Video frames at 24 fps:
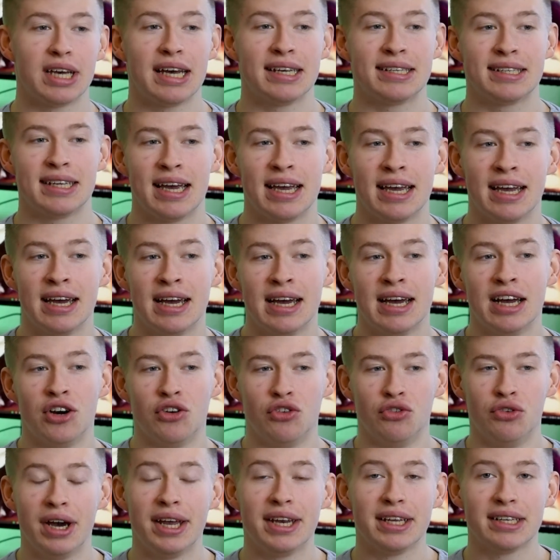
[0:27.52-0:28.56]
as a
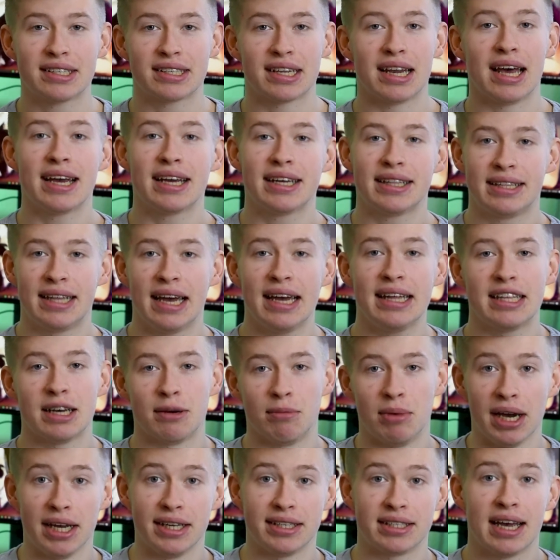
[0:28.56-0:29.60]
Redis-like
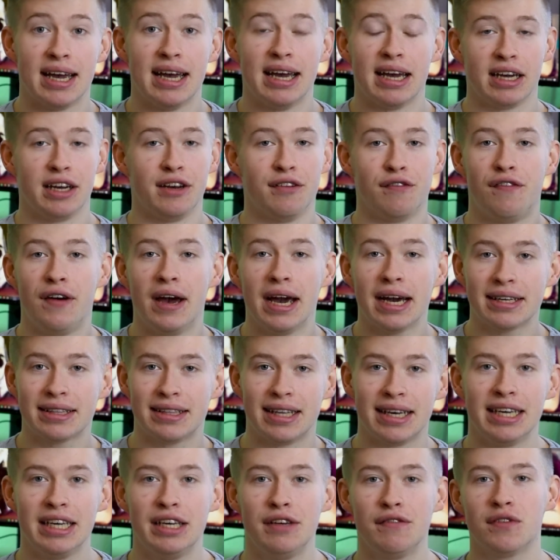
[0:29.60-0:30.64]
database. In fact,
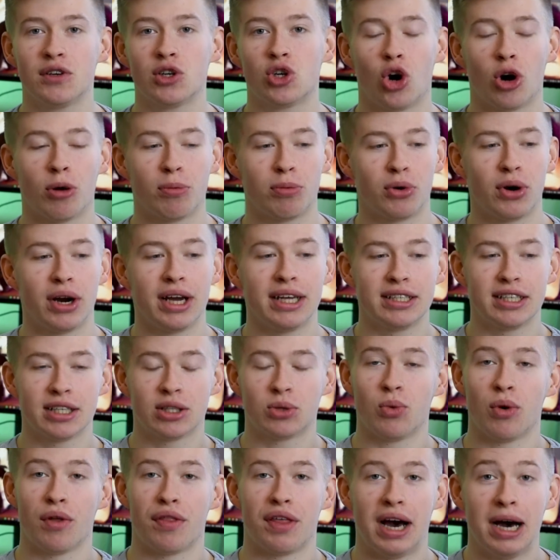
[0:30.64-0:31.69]
they even
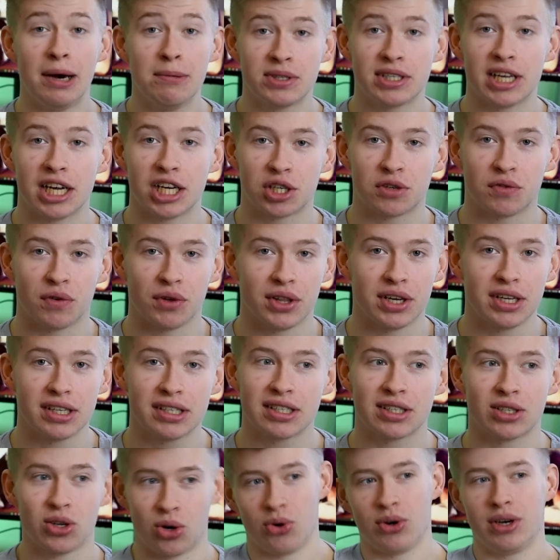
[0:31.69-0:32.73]
cooperated with Upstash for this,
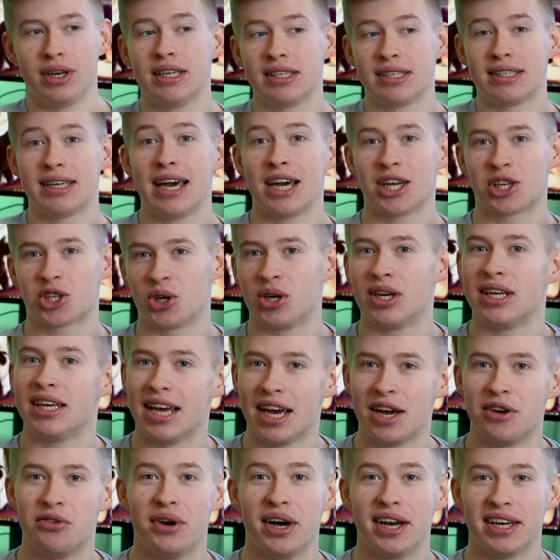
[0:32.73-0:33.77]
so it is actually
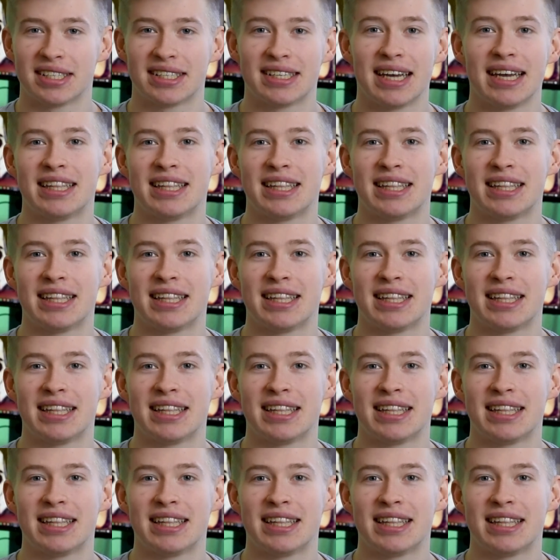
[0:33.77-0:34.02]
a Redis